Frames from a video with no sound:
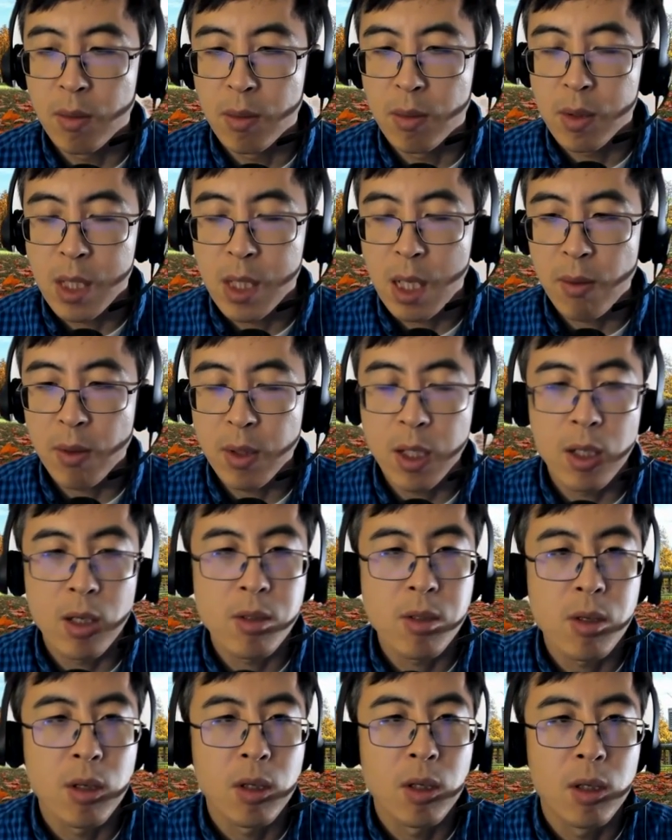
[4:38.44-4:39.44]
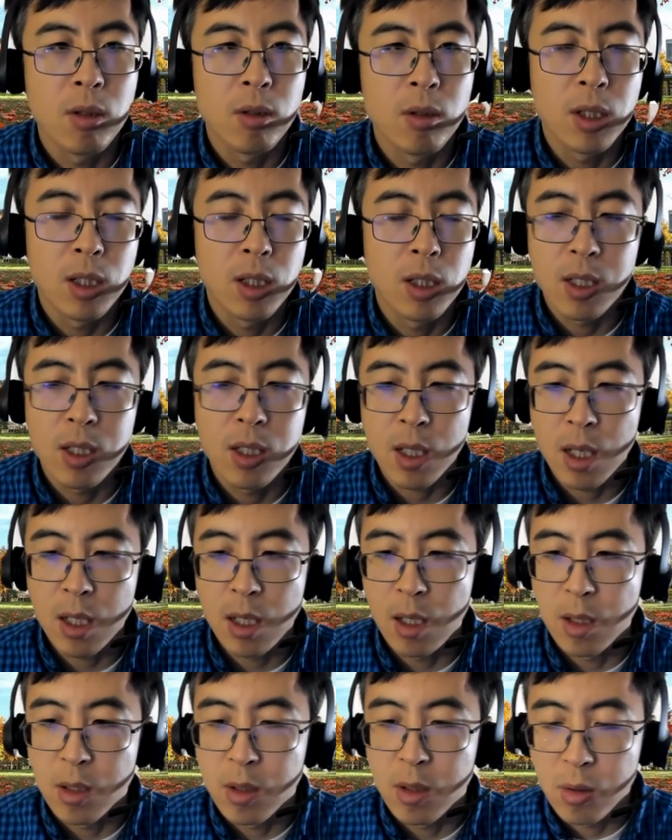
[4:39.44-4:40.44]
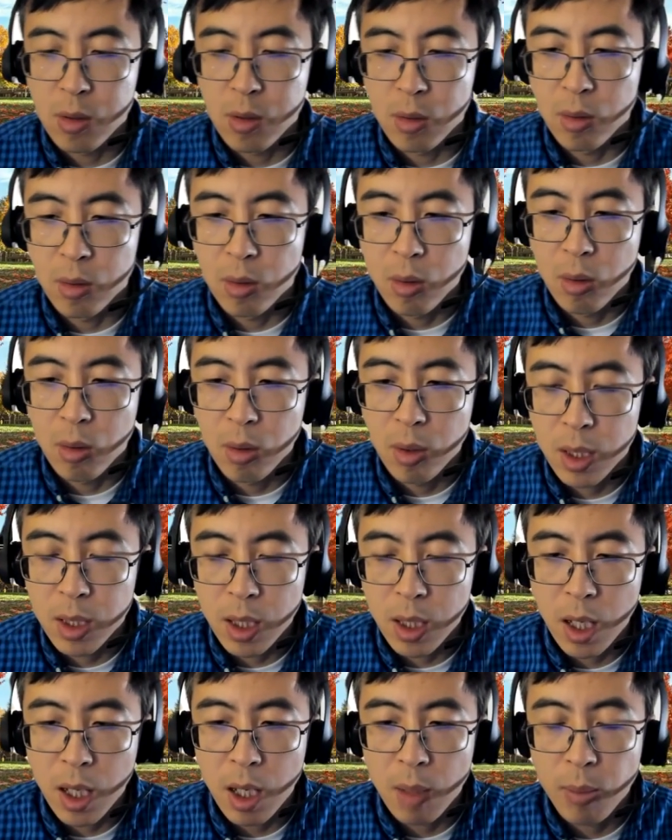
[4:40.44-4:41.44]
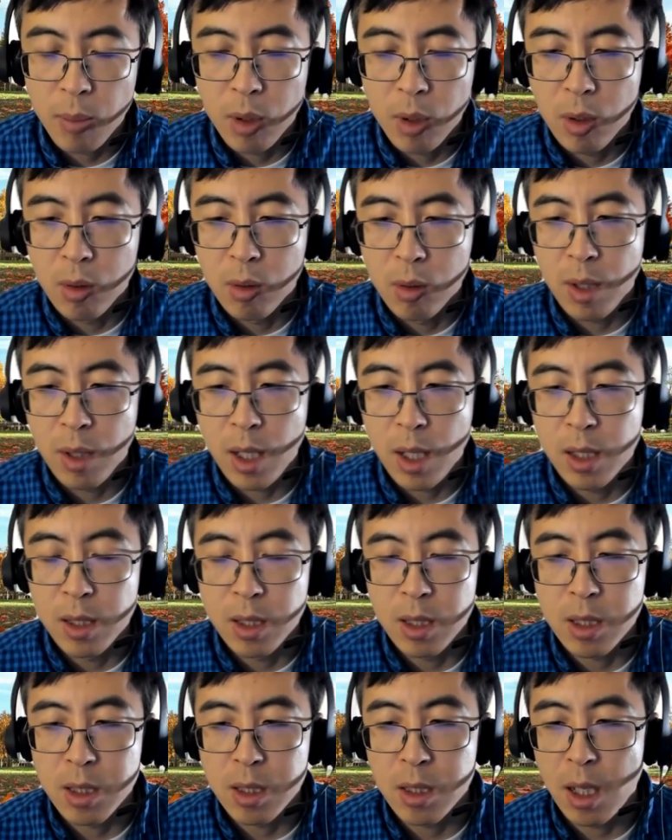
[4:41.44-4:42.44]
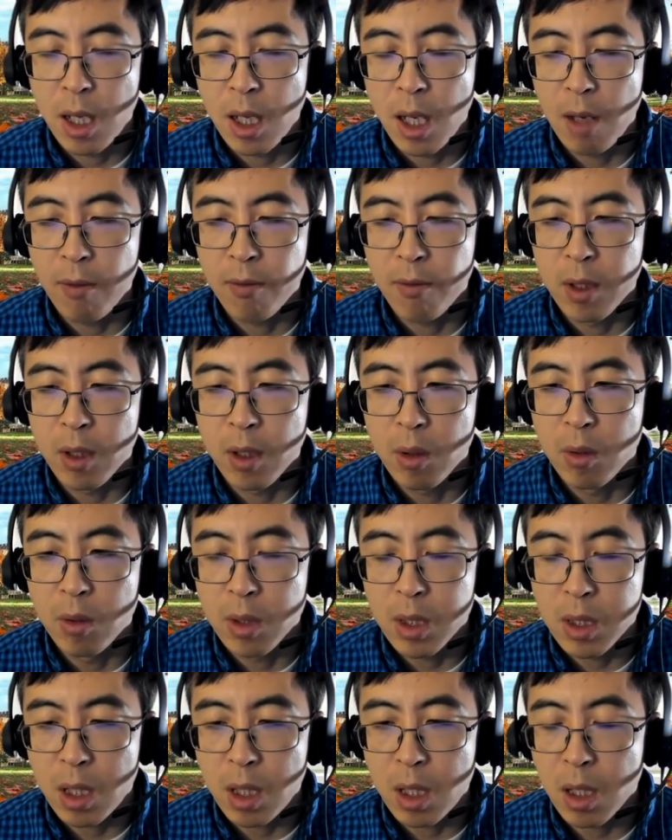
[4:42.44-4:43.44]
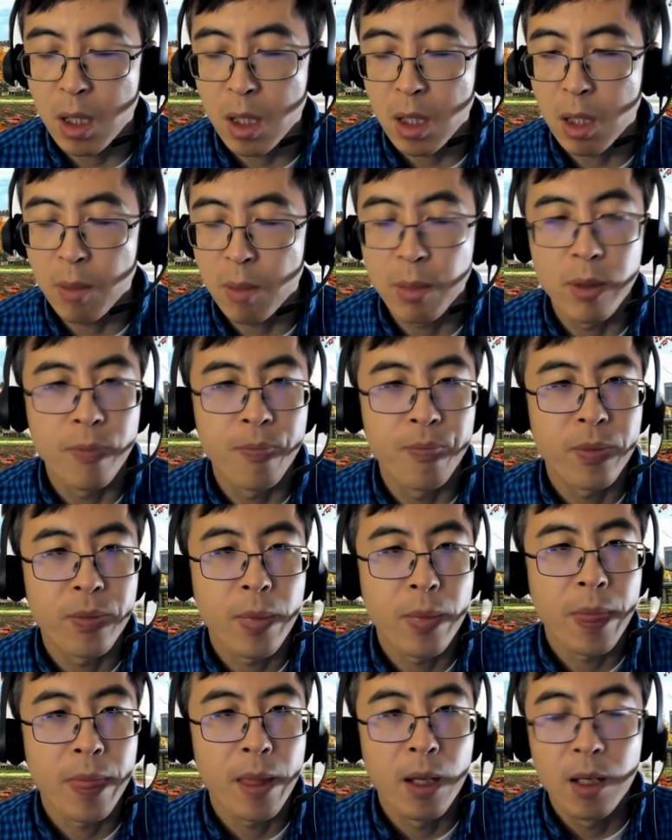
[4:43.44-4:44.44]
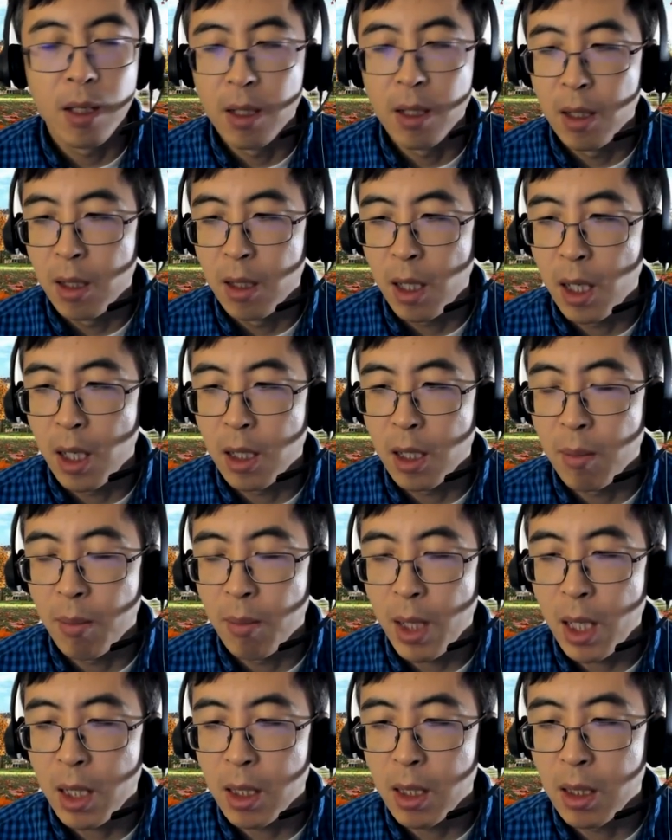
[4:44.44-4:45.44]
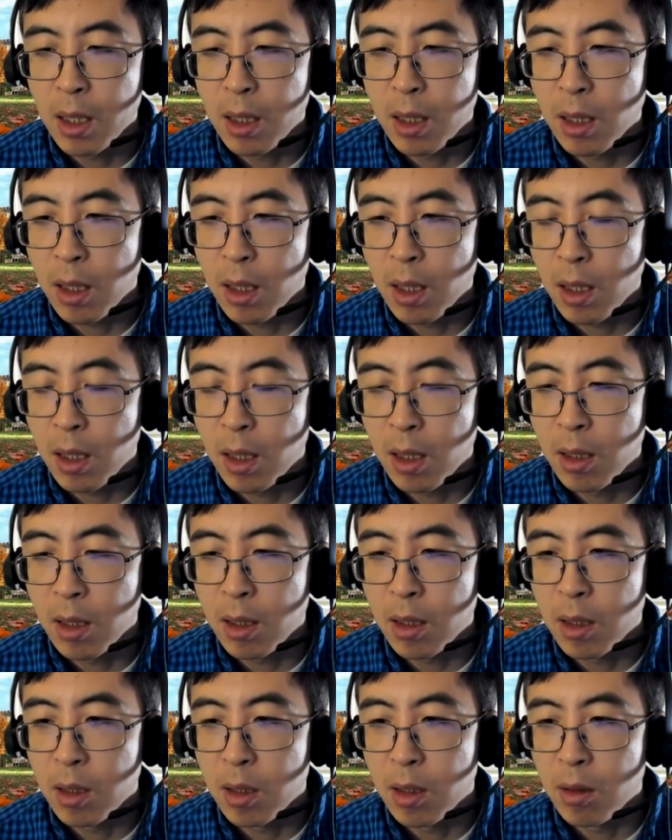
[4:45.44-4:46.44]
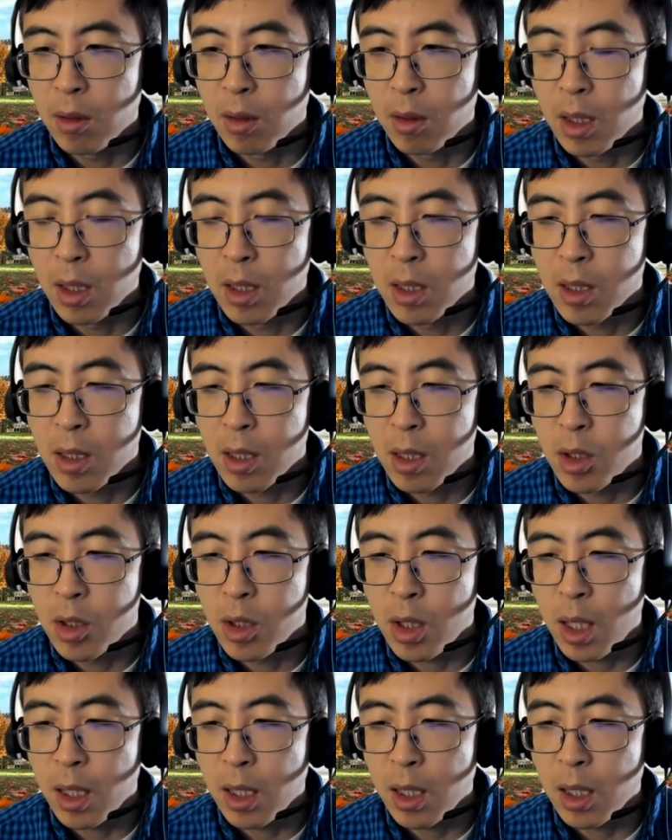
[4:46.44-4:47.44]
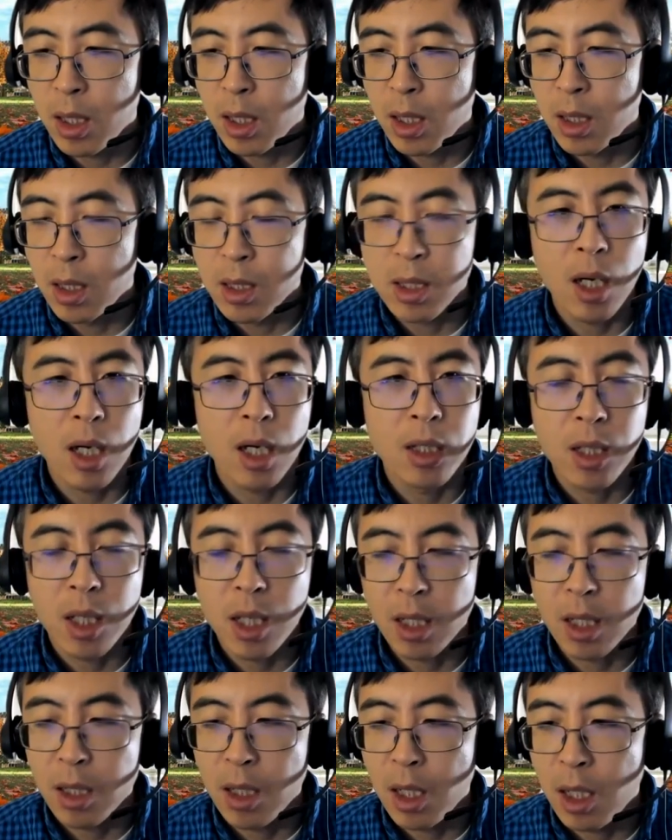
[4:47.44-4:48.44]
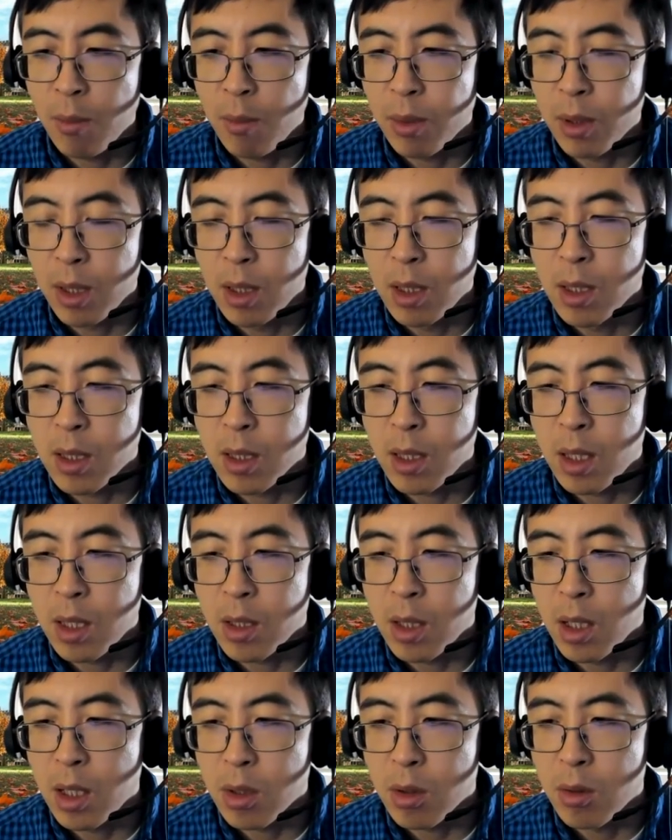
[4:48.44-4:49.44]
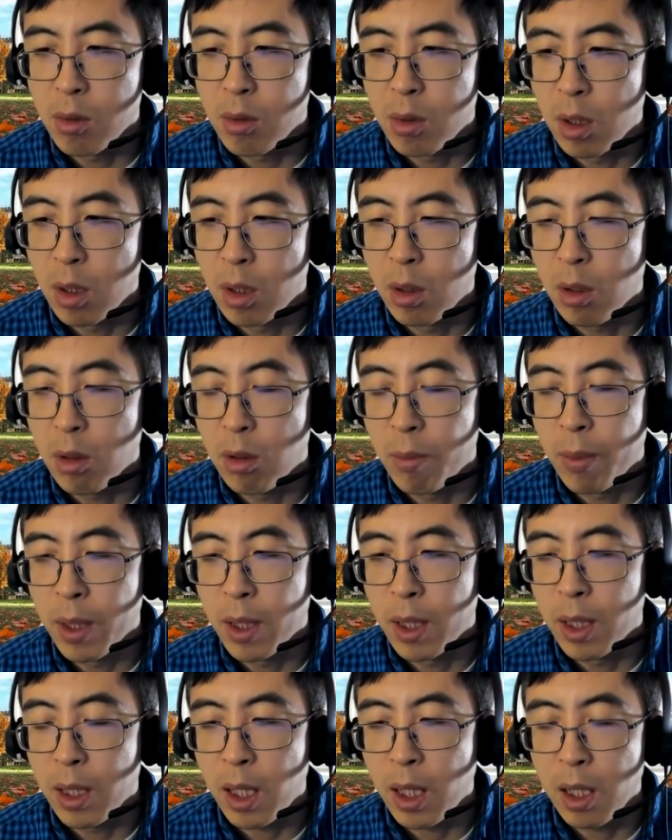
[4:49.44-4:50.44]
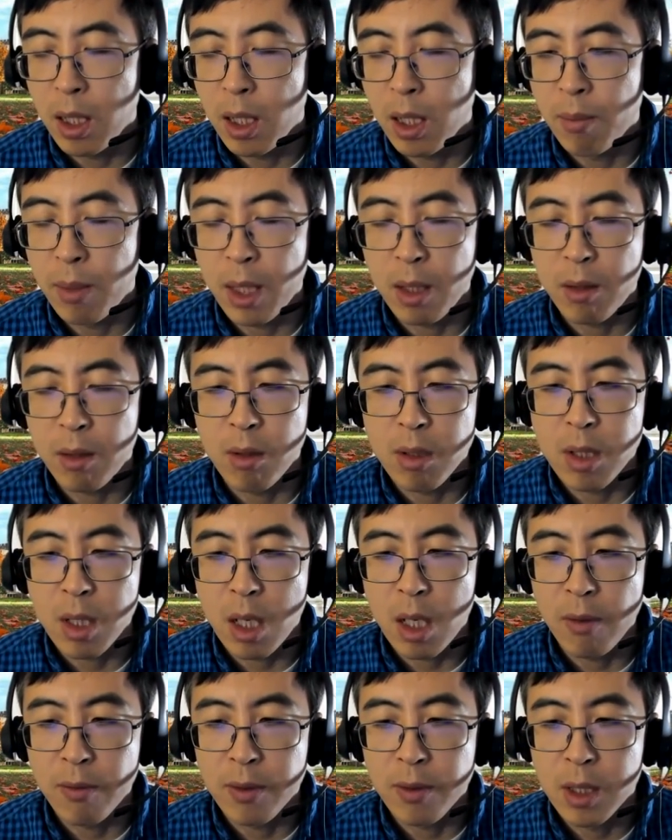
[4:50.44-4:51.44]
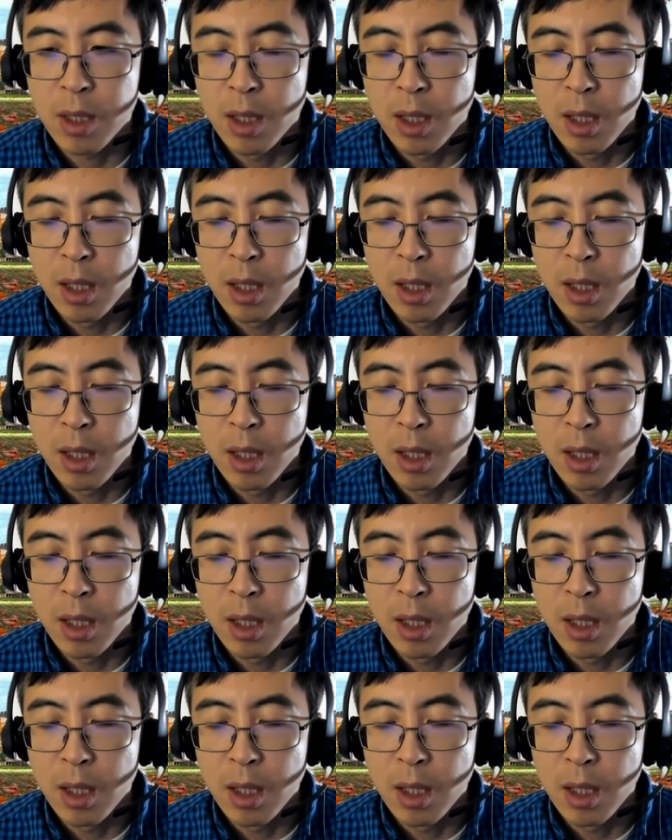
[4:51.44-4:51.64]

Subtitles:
several years ago they decided to quit Apple and have their own startup. And many know this giant high-tech companies such as Google, OpenAI, Microsoft